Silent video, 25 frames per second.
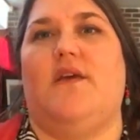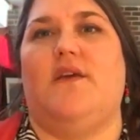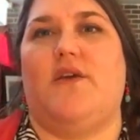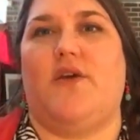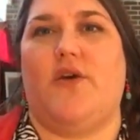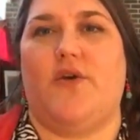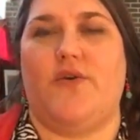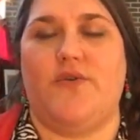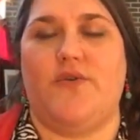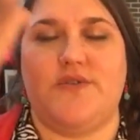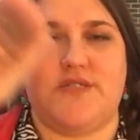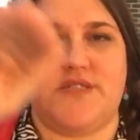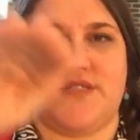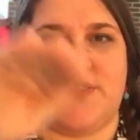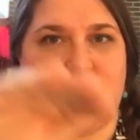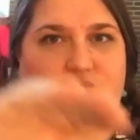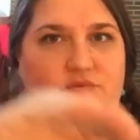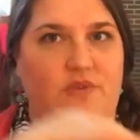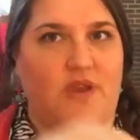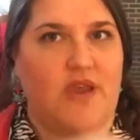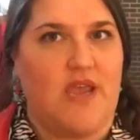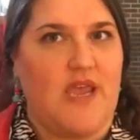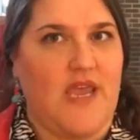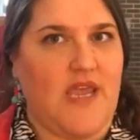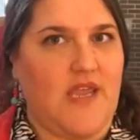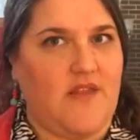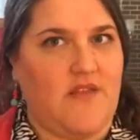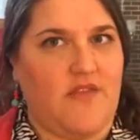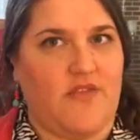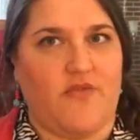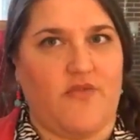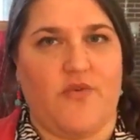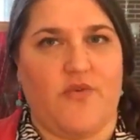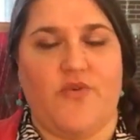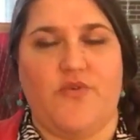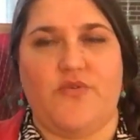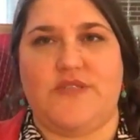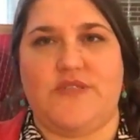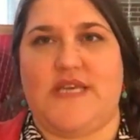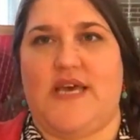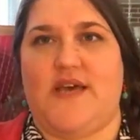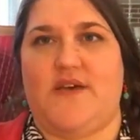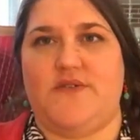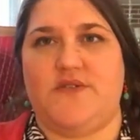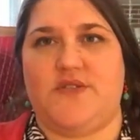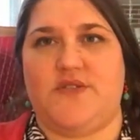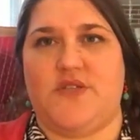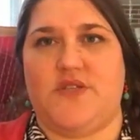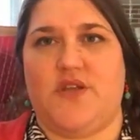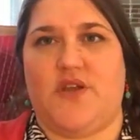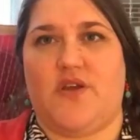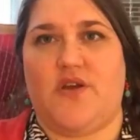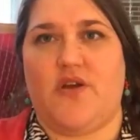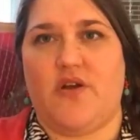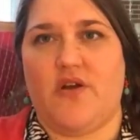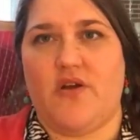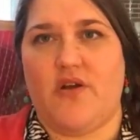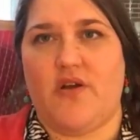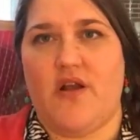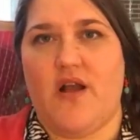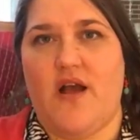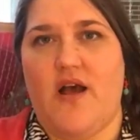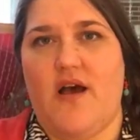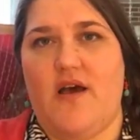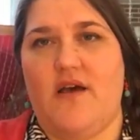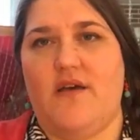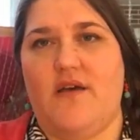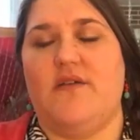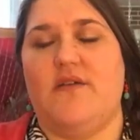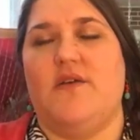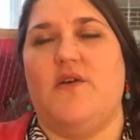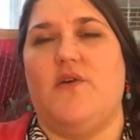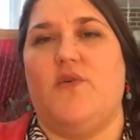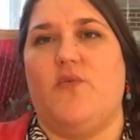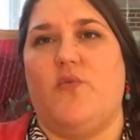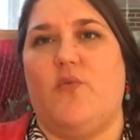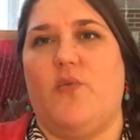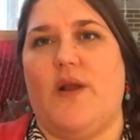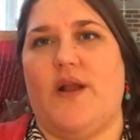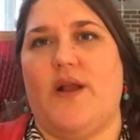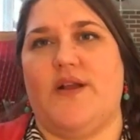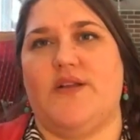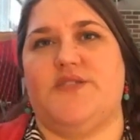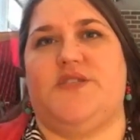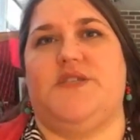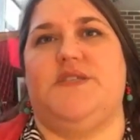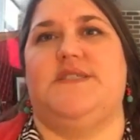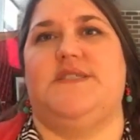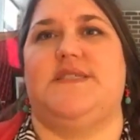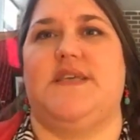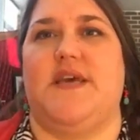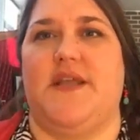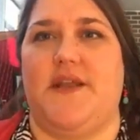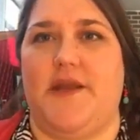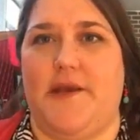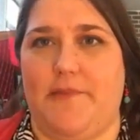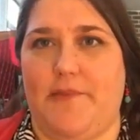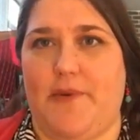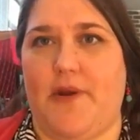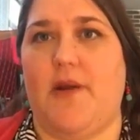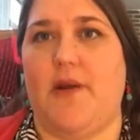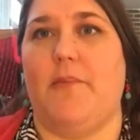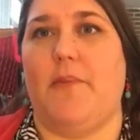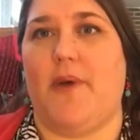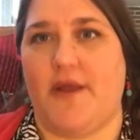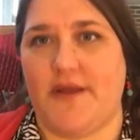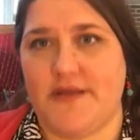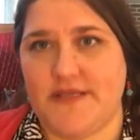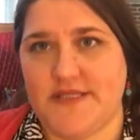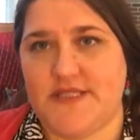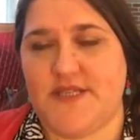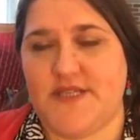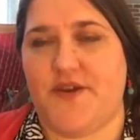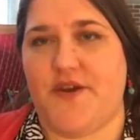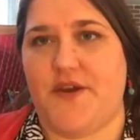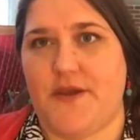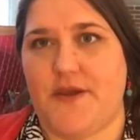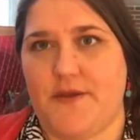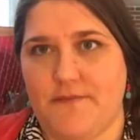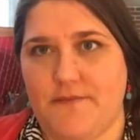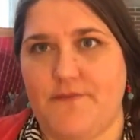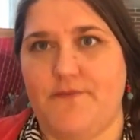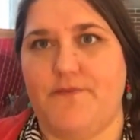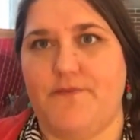goes straight through down to the Curragh, where she set up her monastery.